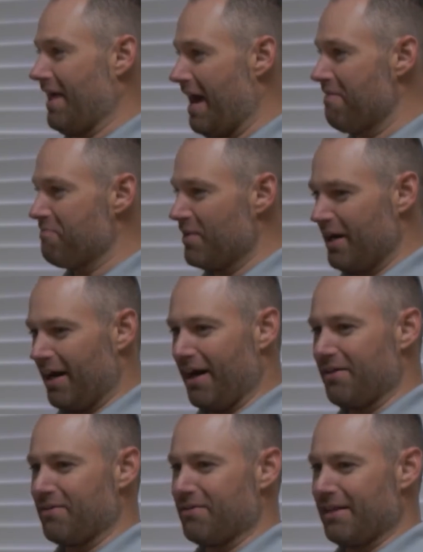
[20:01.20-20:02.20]
of that,
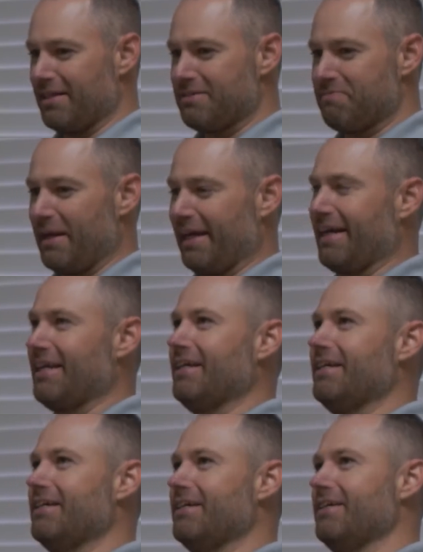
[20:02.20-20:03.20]
other than spending a,
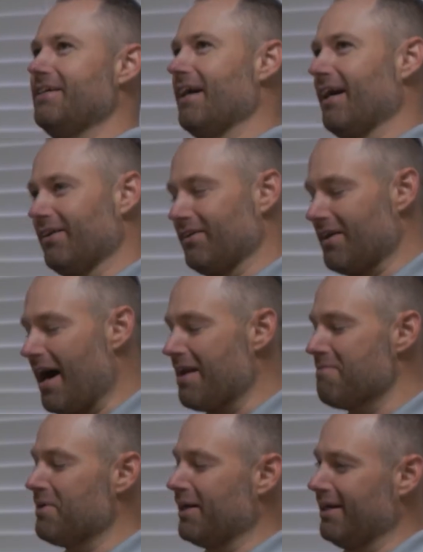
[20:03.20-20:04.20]
a
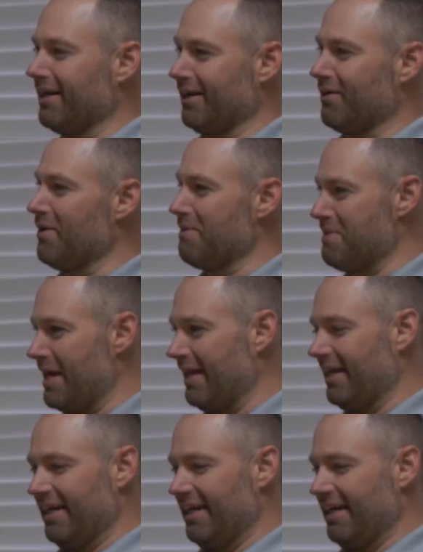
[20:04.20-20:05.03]
lot of money on equipment.